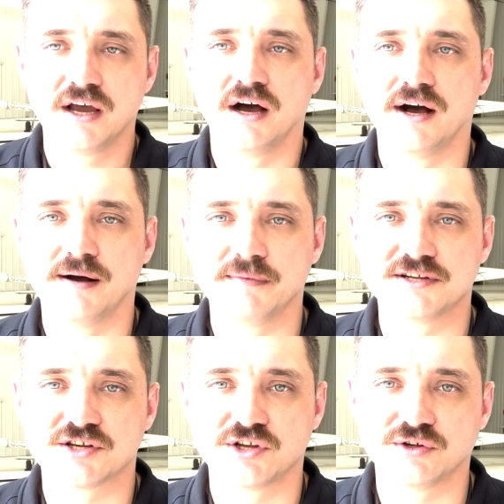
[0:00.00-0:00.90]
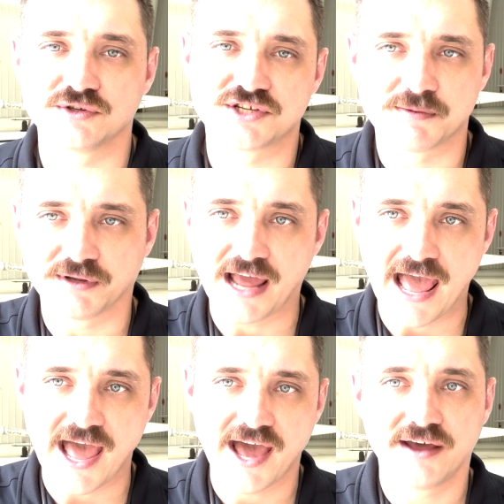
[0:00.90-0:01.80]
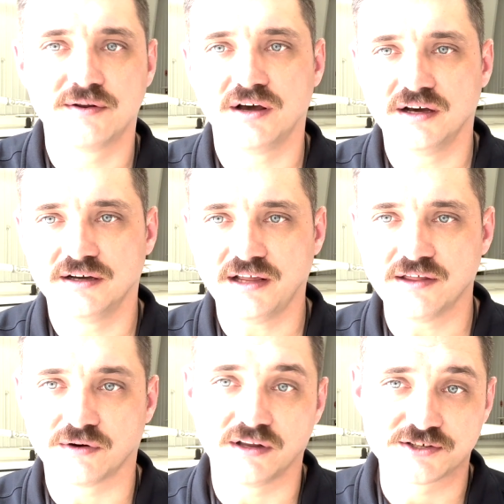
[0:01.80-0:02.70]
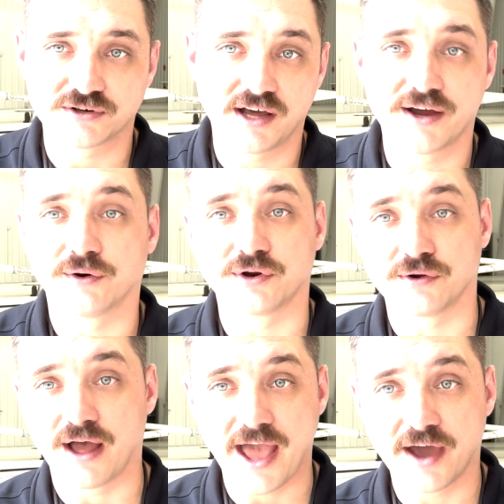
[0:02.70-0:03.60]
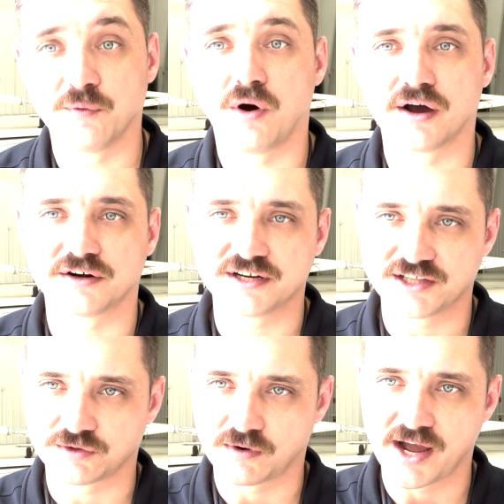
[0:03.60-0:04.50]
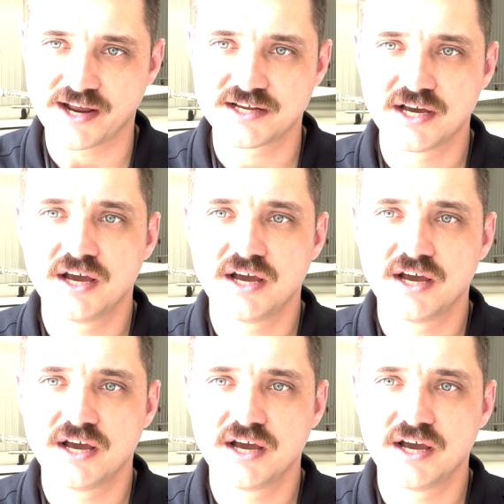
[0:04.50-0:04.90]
And so you'll just simply add either electrolyte or you'll add water to get the right